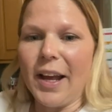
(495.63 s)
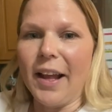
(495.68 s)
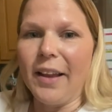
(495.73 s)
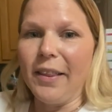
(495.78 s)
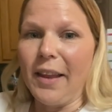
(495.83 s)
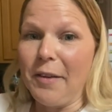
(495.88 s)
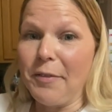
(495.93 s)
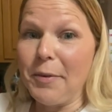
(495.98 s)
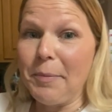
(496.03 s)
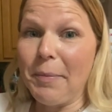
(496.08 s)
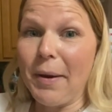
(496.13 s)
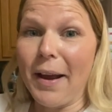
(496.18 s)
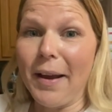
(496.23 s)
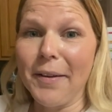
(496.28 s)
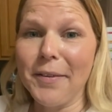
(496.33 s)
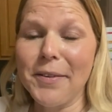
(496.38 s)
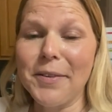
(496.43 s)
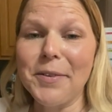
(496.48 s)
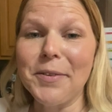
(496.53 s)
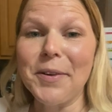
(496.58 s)
11
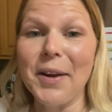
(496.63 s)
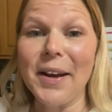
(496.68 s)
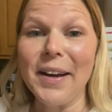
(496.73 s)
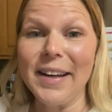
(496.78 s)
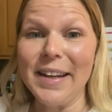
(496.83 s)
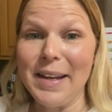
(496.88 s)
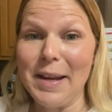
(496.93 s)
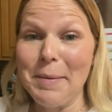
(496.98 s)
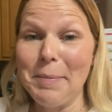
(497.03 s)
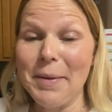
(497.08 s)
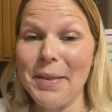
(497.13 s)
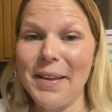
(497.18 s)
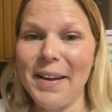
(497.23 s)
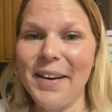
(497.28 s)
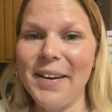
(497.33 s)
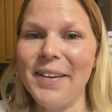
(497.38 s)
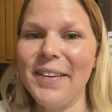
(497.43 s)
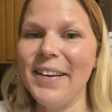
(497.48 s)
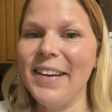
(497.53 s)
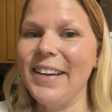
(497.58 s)
pounds and trying to keep it
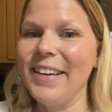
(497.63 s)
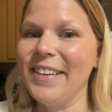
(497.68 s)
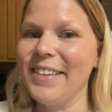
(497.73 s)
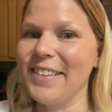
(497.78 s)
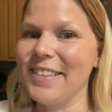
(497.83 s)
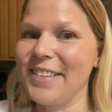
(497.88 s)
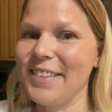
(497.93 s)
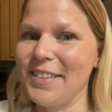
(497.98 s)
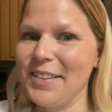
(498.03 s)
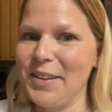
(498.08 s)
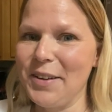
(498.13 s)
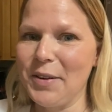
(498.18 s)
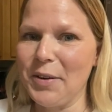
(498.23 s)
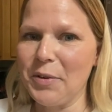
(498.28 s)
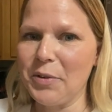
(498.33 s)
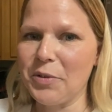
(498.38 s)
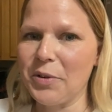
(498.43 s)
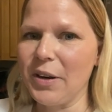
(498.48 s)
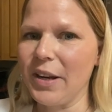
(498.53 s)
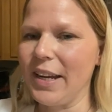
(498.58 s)
there is, you
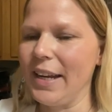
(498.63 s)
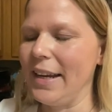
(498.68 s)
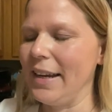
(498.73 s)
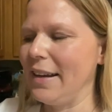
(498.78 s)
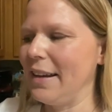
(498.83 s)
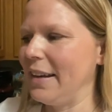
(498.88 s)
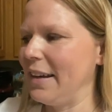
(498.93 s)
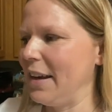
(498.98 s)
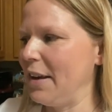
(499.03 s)
know, tricky.